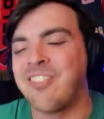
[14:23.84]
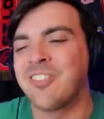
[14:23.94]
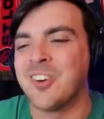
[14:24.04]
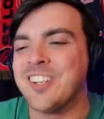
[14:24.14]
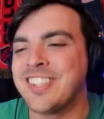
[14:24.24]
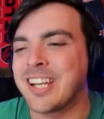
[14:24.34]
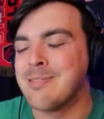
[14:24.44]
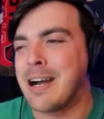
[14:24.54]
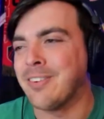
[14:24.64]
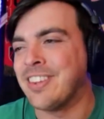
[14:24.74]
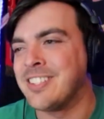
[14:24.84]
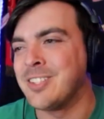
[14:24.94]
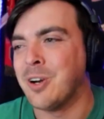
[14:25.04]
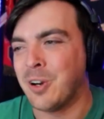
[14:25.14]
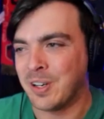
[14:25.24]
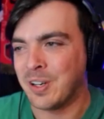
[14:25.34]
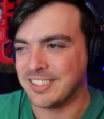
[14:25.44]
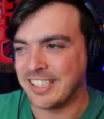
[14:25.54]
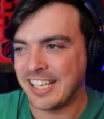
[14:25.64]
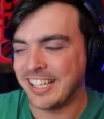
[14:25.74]
course, they come out with that 2 0
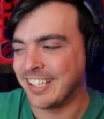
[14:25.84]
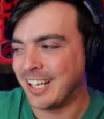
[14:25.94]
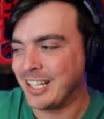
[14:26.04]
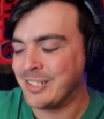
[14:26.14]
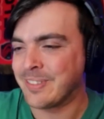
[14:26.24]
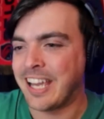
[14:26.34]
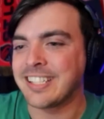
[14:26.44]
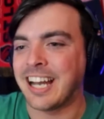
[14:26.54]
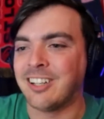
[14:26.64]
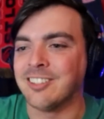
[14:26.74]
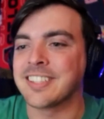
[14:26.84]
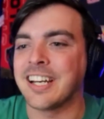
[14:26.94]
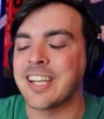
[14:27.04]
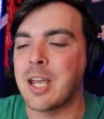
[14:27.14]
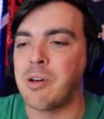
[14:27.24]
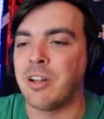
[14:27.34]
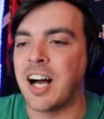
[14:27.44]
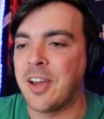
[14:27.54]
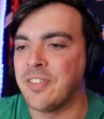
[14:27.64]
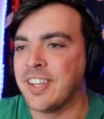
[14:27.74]
lead. Um, Cade Cowell kind of came
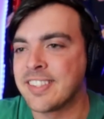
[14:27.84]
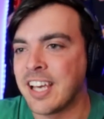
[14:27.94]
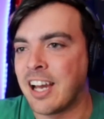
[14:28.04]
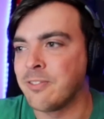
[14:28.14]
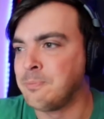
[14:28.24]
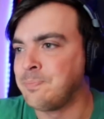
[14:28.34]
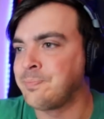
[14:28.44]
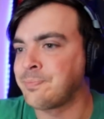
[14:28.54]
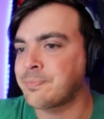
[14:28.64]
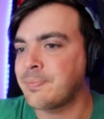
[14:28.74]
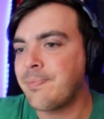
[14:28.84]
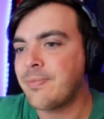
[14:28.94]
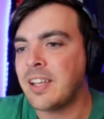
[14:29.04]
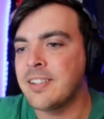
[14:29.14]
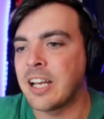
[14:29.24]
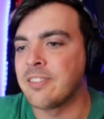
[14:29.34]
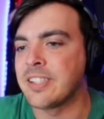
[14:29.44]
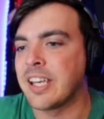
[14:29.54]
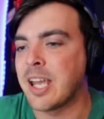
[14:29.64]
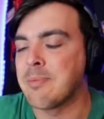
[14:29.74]
alive in this half San
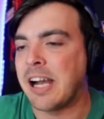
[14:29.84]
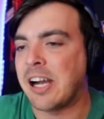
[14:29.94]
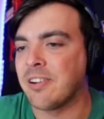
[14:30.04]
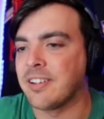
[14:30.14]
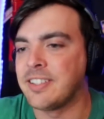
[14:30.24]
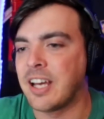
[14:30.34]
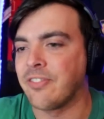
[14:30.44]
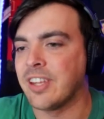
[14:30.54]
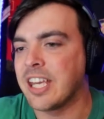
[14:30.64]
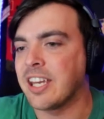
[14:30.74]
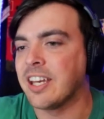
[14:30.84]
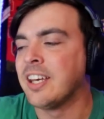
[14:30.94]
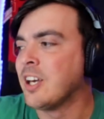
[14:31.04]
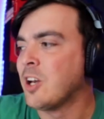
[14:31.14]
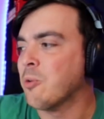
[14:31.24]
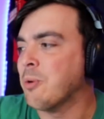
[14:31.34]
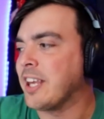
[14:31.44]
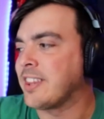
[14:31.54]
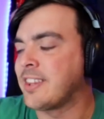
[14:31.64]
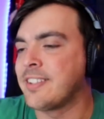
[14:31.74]
Jose came out definitely
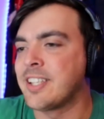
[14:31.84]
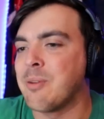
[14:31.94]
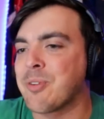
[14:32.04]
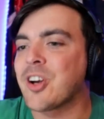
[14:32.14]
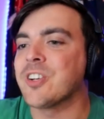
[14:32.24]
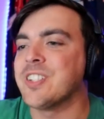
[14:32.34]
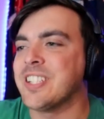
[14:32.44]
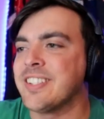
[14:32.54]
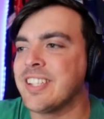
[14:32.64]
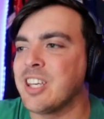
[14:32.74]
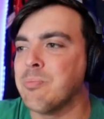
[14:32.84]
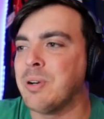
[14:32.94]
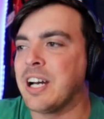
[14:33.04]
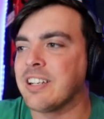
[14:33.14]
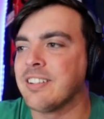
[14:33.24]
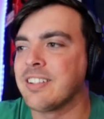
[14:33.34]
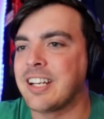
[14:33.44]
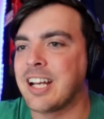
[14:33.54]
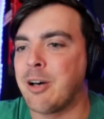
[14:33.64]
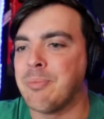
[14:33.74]
with some urgency, but
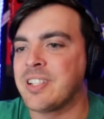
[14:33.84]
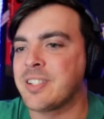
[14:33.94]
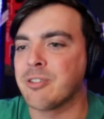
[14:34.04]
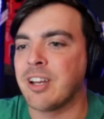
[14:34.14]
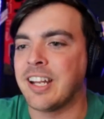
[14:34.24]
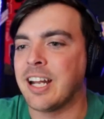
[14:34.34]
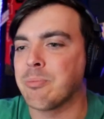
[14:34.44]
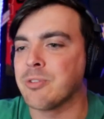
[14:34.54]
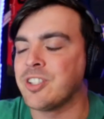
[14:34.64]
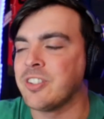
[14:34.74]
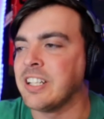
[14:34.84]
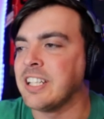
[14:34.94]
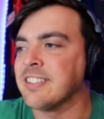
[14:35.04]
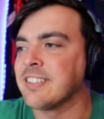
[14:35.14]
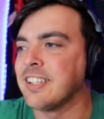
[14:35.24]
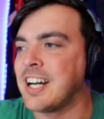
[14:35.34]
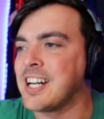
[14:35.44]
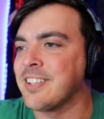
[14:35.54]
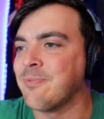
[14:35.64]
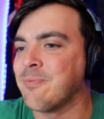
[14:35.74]
Cade Cowell missed some great A opportunities.
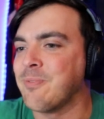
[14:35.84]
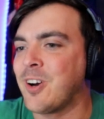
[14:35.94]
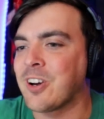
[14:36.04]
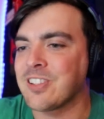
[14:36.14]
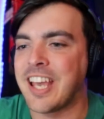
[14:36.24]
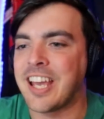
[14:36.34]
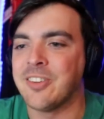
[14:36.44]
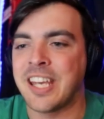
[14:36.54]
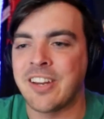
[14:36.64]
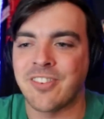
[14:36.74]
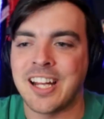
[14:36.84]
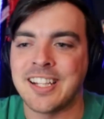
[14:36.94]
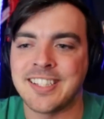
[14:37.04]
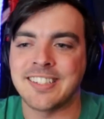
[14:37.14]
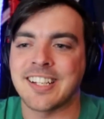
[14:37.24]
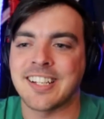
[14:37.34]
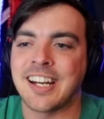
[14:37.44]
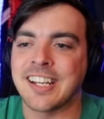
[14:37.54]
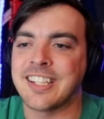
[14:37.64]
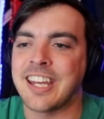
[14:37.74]
Uh, our San Jose friends at
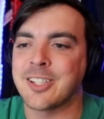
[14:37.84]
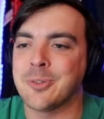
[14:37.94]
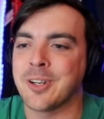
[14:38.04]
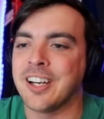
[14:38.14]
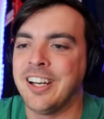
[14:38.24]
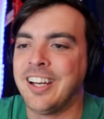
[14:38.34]
Tectonic Takes were